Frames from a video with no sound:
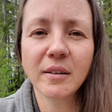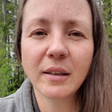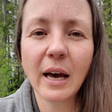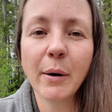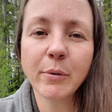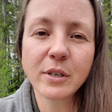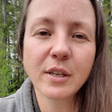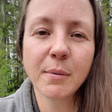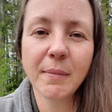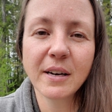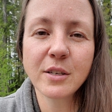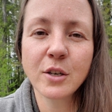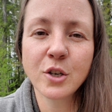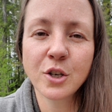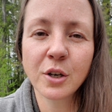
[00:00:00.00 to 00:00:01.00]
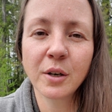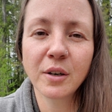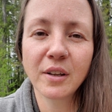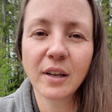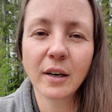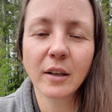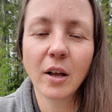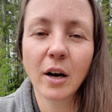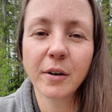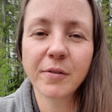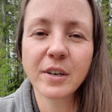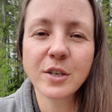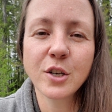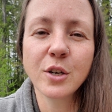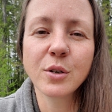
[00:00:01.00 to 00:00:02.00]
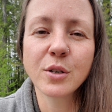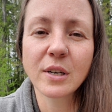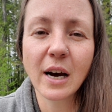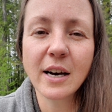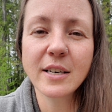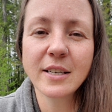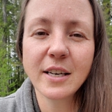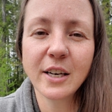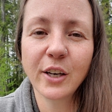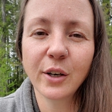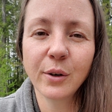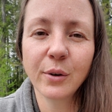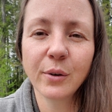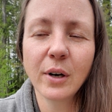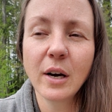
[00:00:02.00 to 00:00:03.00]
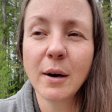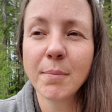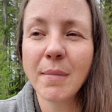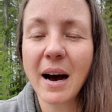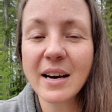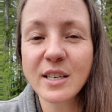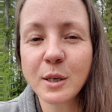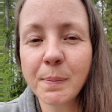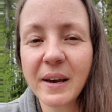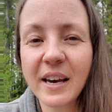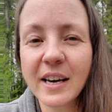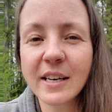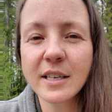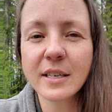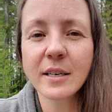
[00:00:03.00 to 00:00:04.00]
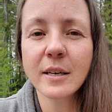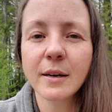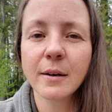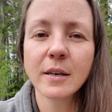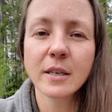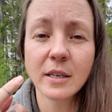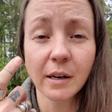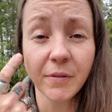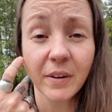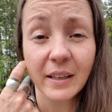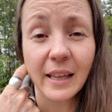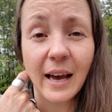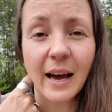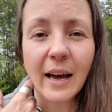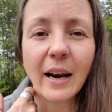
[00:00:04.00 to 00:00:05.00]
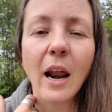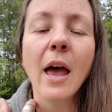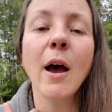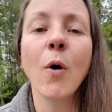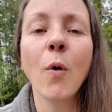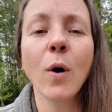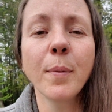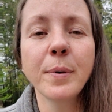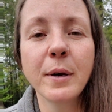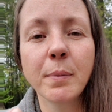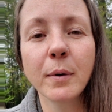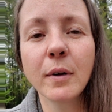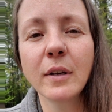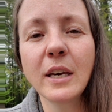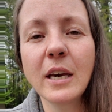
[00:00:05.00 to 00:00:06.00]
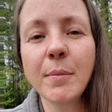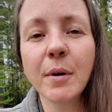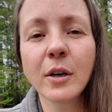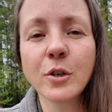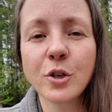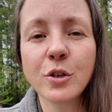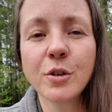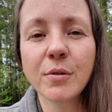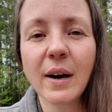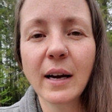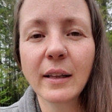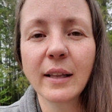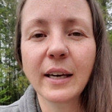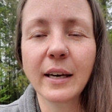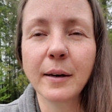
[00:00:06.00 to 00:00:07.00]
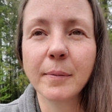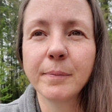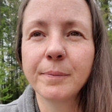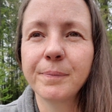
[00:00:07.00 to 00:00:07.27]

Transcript: That was the messenger that a lot of us used. I C Q, MySpace, stuff like that. Or people emailed you directly.